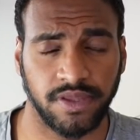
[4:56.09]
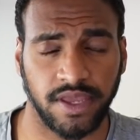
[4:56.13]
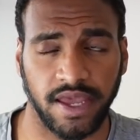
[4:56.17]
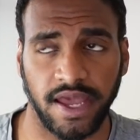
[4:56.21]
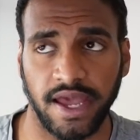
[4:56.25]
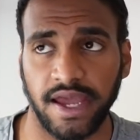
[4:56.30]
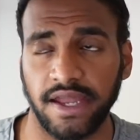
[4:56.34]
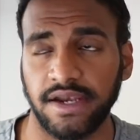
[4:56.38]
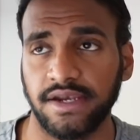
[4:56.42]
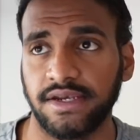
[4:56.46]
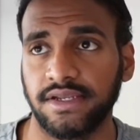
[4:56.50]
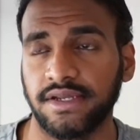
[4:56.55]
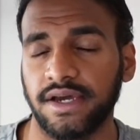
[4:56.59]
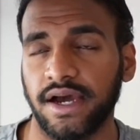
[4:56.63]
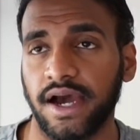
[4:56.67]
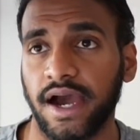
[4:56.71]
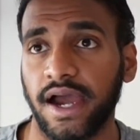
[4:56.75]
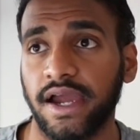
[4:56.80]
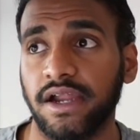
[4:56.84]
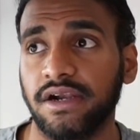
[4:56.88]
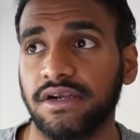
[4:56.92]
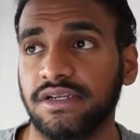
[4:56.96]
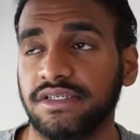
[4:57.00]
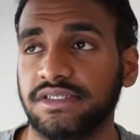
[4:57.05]
And
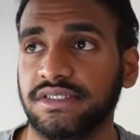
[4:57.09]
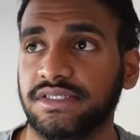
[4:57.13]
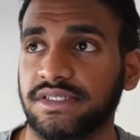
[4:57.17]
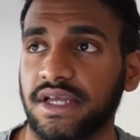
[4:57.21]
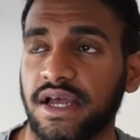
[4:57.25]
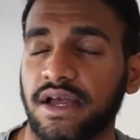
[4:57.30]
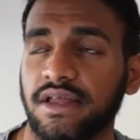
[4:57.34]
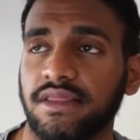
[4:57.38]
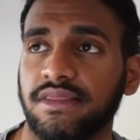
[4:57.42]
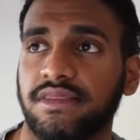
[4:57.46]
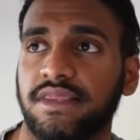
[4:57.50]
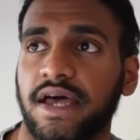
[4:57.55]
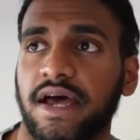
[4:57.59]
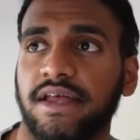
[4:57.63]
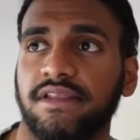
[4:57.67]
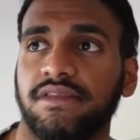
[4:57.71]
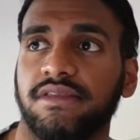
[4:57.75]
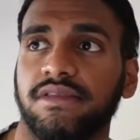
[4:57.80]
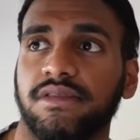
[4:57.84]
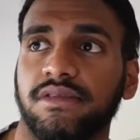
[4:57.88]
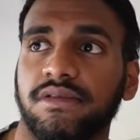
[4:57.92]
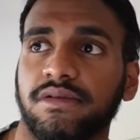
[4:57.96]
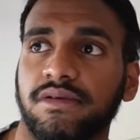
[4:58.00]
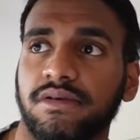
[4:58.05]
I understand
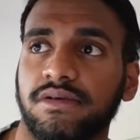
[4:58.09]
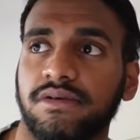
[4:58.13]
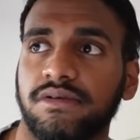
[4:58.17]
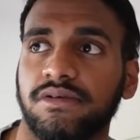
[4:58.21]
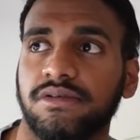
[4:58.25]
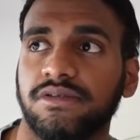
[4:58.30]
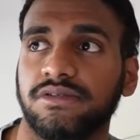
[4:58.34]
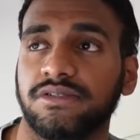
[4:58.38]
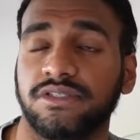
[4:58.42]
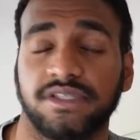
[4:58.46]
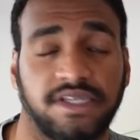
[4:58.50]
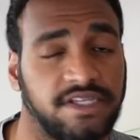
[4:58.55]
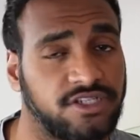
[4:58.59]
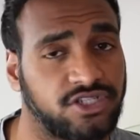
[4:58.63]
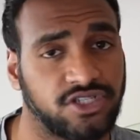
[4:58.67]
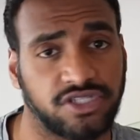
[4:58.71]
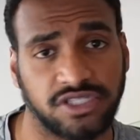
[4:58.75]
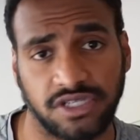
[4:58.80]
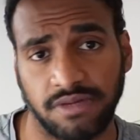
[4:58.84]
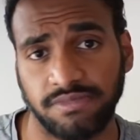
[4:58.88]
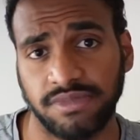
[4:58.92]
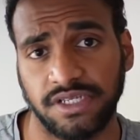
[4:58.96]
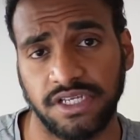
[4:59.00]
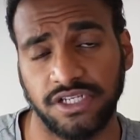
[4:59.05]
that teachers,
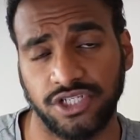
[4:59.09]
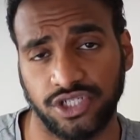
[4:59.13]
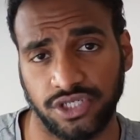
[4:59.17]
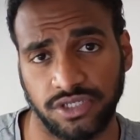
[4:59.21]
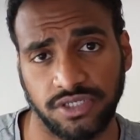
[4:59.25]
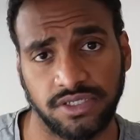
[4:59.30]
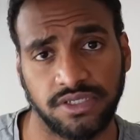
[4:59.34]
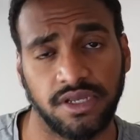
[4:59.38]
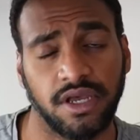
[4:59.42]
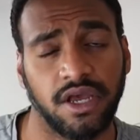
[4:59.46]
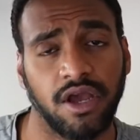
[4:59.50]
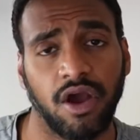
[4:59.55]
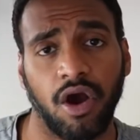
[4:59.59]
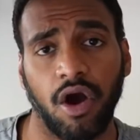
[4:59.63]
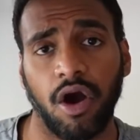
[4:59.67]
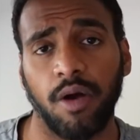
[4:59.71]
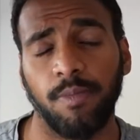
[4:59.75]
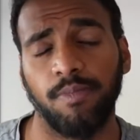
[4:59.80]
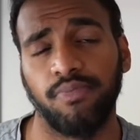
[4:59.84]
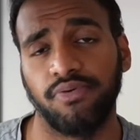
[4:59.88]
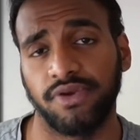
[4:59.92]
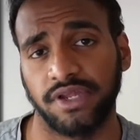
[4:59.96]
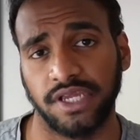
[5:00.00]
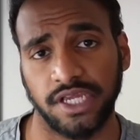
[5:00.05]
some teachers
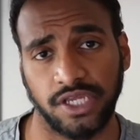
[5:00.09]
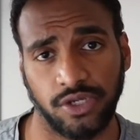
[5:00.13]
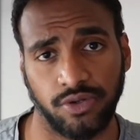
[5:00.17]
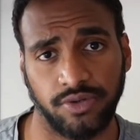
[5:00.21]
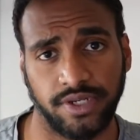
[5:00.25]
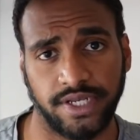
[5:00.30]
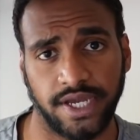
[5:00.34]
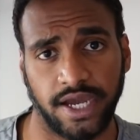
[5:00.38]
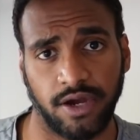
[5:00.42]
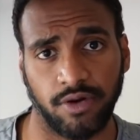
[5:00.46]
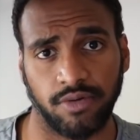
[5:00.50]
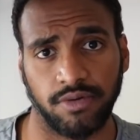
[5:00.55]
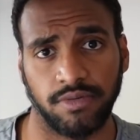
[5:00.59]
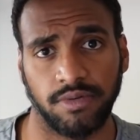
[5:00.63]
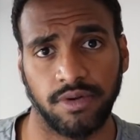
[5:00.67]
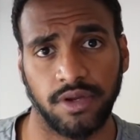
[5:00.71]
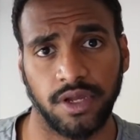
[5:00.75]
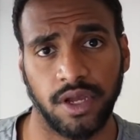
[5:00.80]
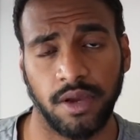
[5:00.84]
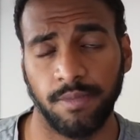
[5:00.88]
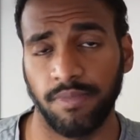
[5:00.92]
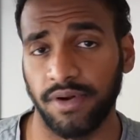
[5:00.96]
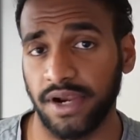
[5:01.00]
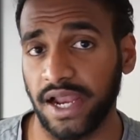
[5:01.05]
are bringing you down.
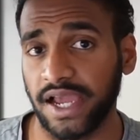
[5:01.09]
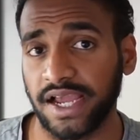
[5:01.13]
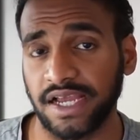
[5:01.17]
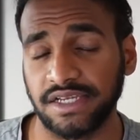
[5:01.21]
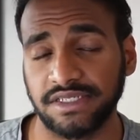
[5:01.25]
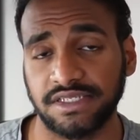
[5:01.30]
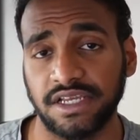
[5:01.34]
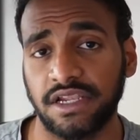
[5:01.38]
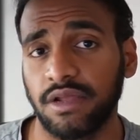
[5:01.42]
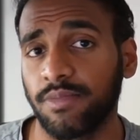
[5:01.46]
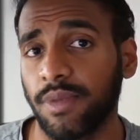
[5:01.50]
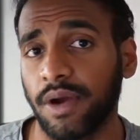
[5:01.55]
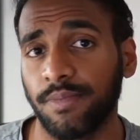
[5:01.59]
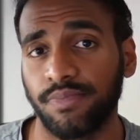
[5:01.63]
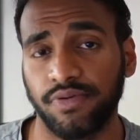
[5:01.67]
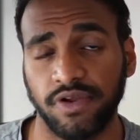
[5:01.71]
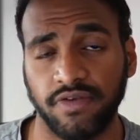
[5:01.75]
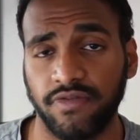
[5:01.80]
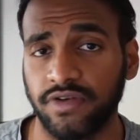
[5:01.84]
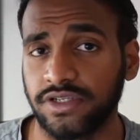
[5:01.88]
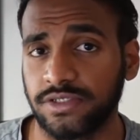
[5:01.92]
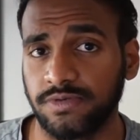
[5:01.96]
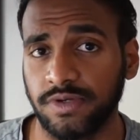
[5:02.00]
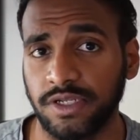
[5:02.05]
But like I said in my
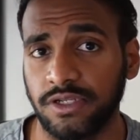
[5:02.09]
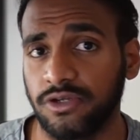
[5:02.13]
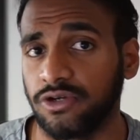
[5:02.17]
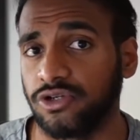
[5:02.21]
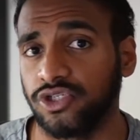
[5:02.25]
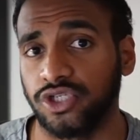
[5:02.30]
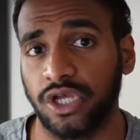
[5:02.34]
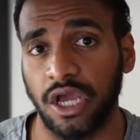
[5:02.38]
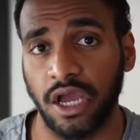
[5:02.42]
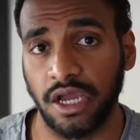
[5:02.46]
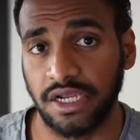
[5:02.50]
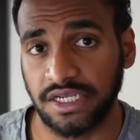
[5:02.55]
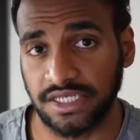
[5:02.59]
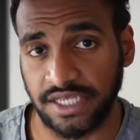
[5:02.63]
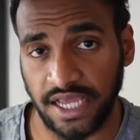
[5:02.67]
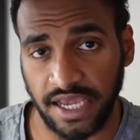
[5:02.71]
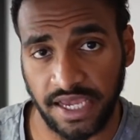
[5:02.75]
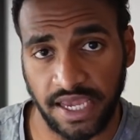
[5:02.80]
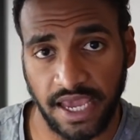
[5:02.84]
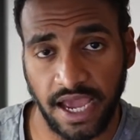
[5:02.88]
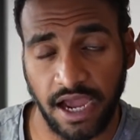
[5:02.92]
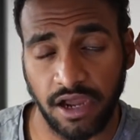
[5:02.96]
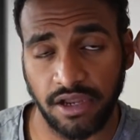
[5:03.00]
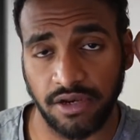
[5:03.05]
previous videos,
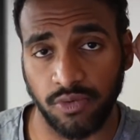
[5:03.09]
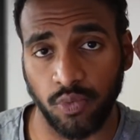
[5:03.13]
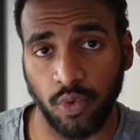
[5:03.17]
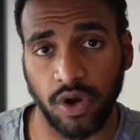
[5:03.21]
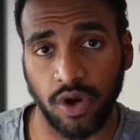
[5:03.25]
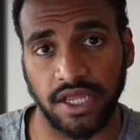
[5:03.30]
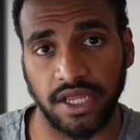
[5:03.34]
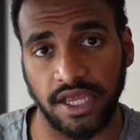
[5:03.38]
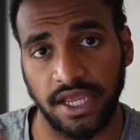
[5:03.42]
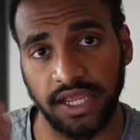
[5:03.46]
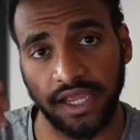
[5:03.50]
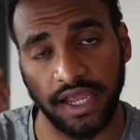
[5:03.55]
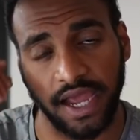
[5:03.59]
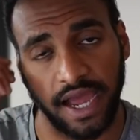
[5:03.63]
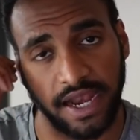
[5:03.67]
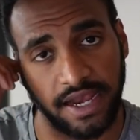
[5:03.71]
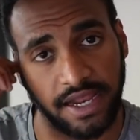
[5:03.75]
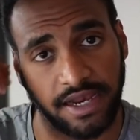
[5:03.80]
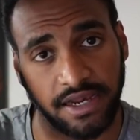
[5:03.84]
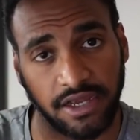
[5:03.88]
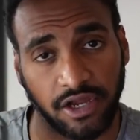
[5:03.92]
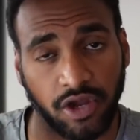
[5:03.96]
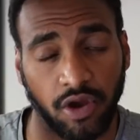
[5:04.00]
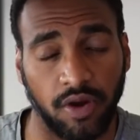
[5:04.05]
take it out in ear and
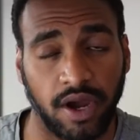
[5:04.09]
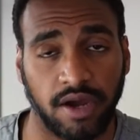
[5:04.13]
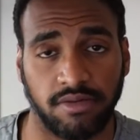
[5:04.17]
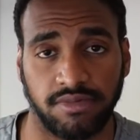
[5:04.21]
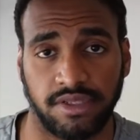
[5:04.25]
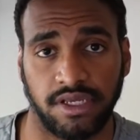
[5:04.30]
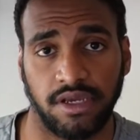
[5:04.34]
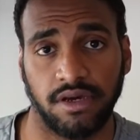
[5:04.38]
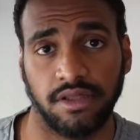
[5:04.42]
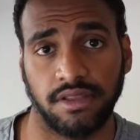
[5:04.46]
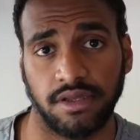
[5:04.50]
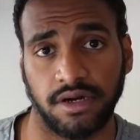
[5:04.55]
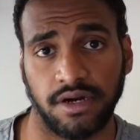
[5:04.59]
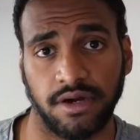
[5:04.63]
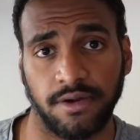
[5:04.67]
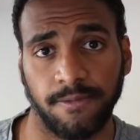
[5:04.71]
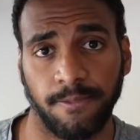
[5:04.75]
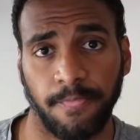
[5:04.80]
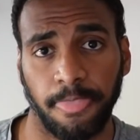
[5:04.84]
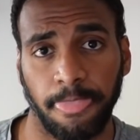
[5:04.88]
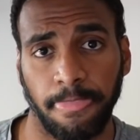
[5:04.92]
let it go out the other.